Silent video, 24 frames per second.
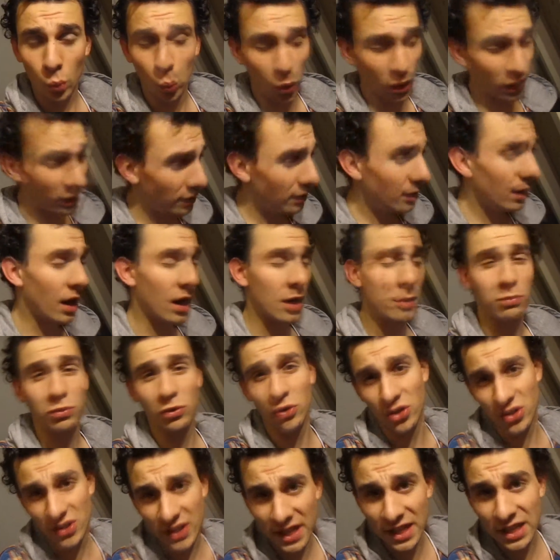Well, I
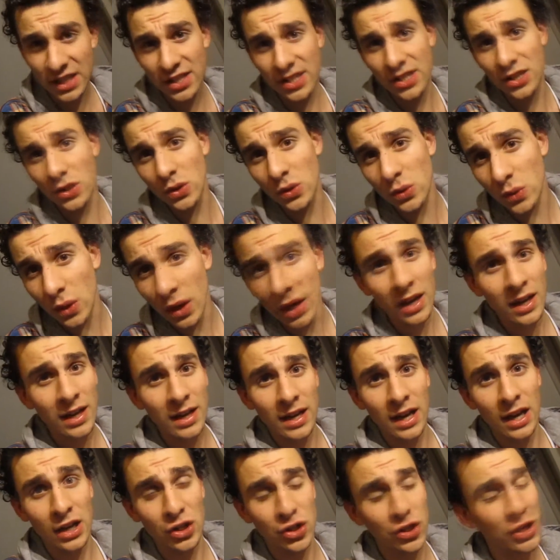present you
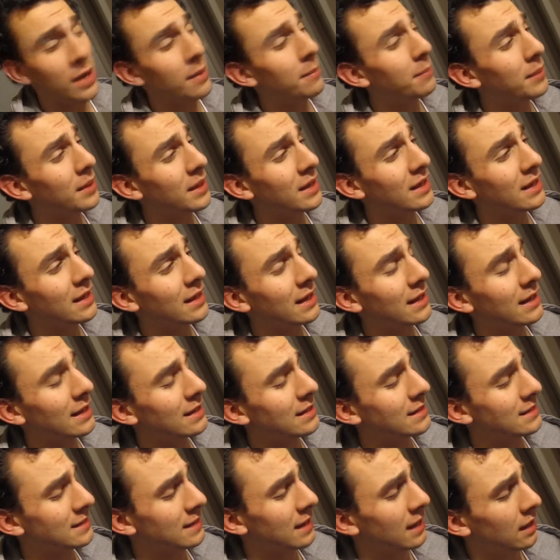a champagne
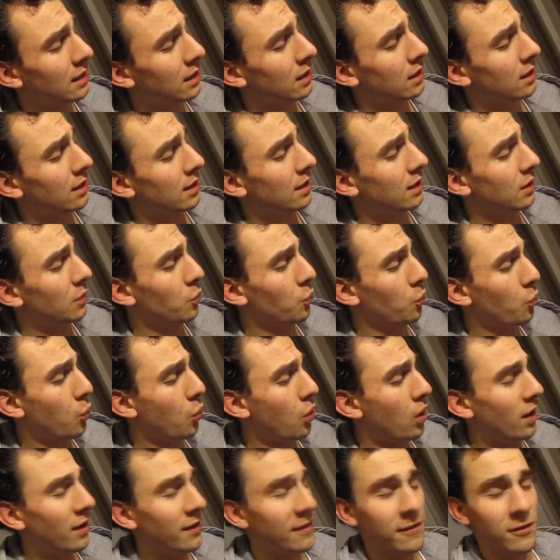glass and
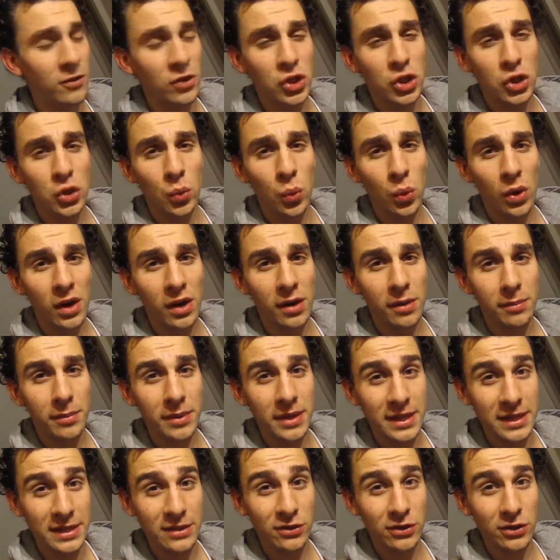one square
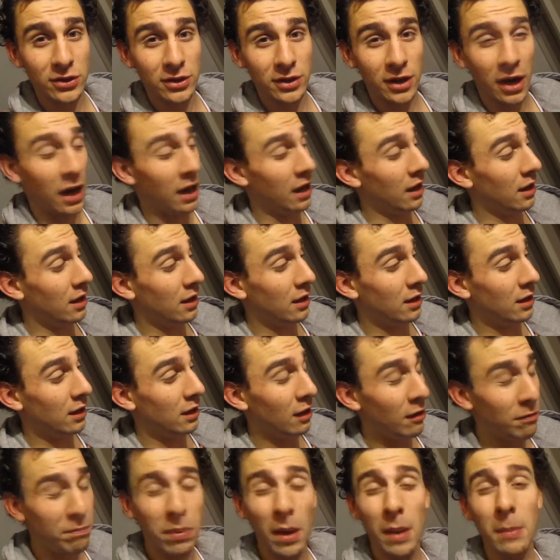meter
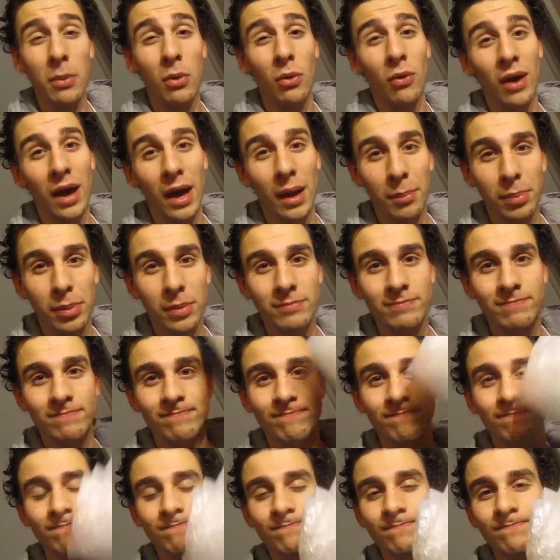of bubble wrap.
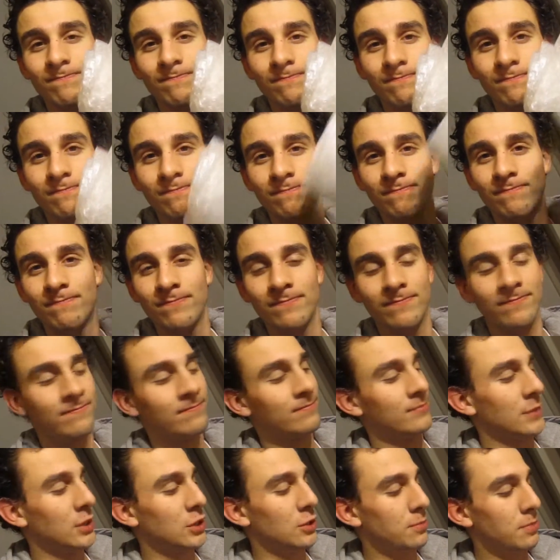
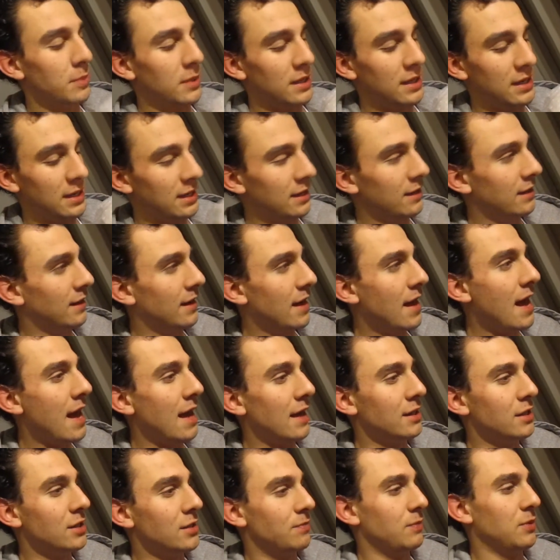It's pretty
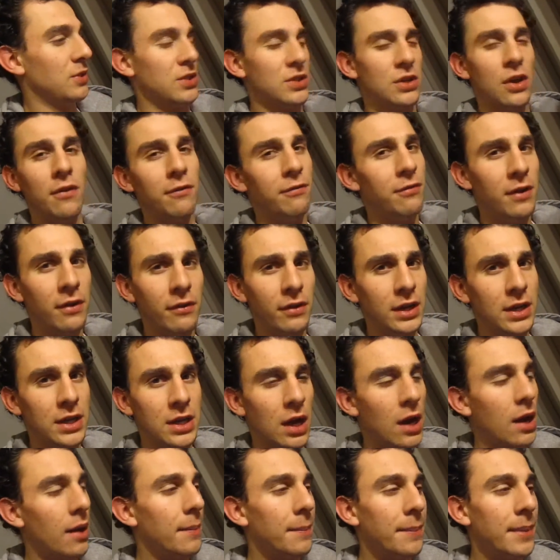nice, but it's not very
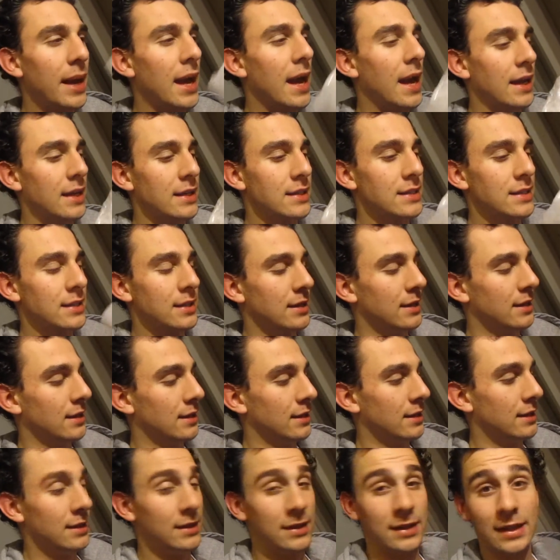compact.
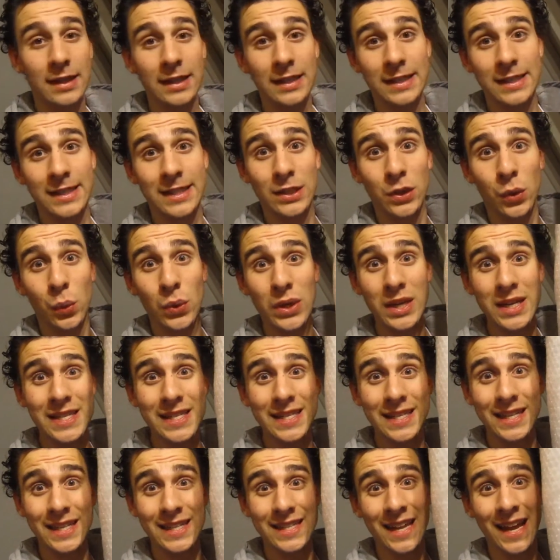You can squeeze
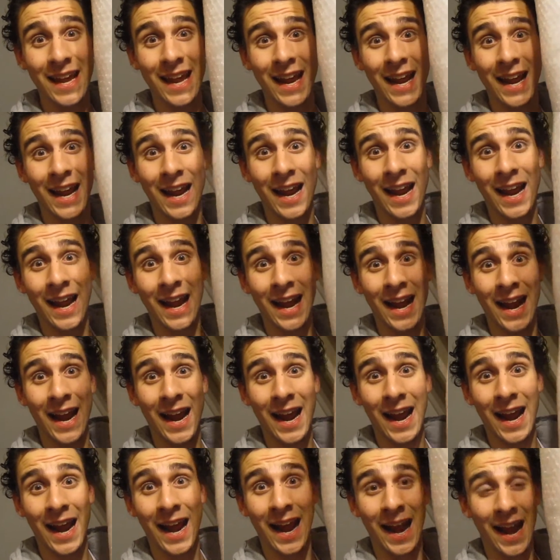it.
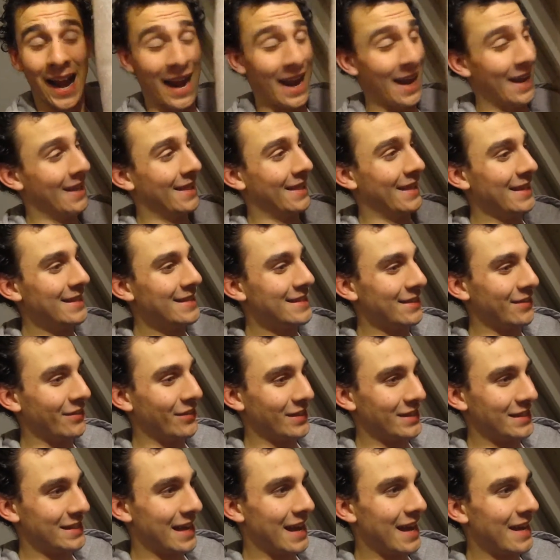That's
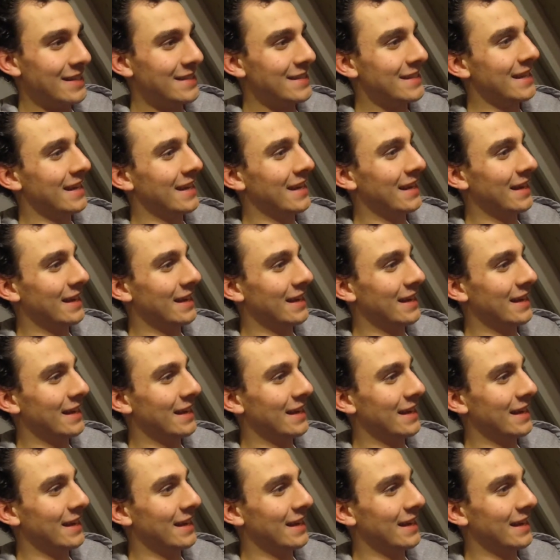always nice.